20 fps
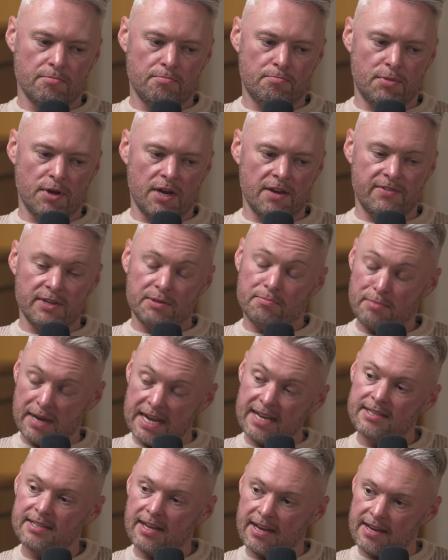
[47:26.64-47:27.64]
But if it's
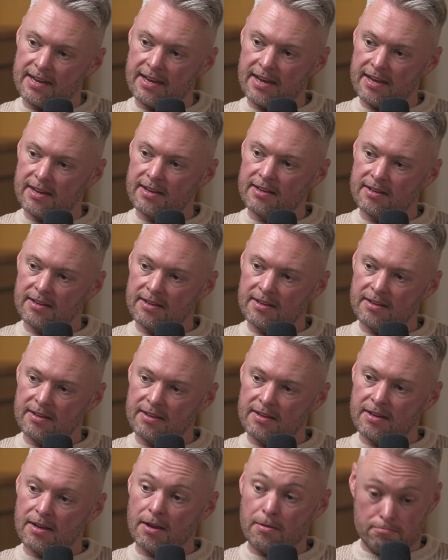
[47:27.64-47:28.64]
me saying it,
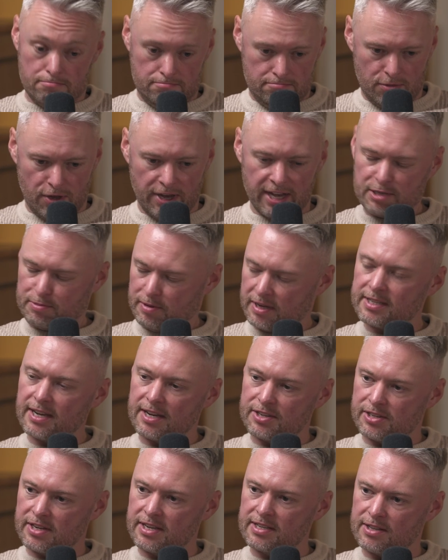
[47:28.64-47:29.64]
my
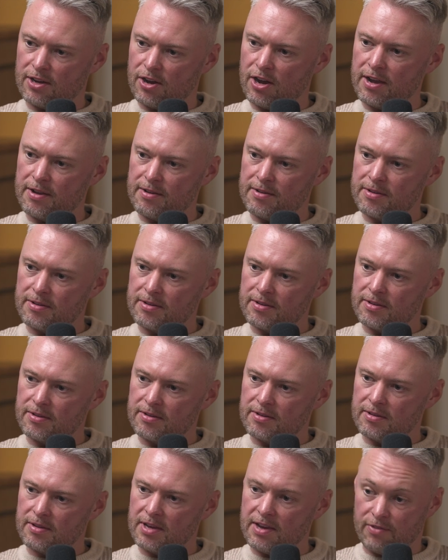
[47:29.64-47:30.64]
expectation is that
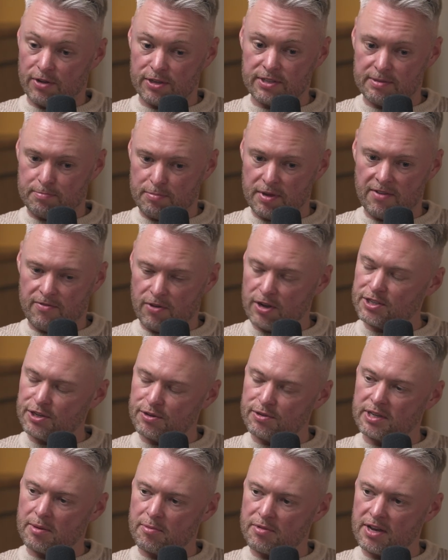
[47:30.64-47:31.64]
if I
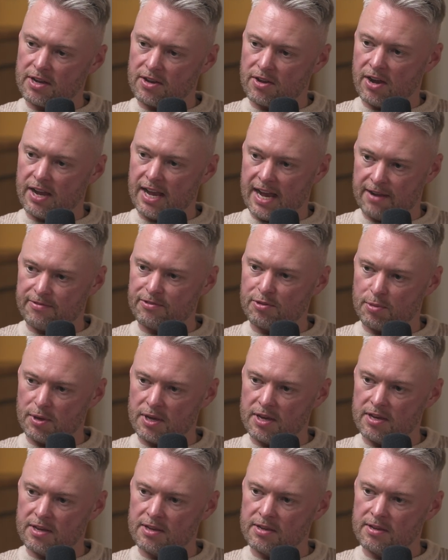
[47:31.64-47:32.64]
do something, I have to
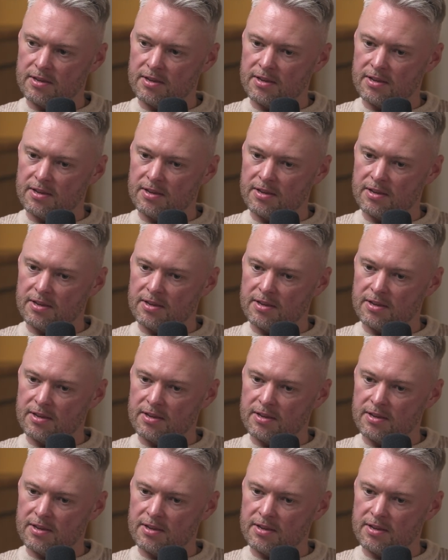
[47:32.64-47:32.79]
be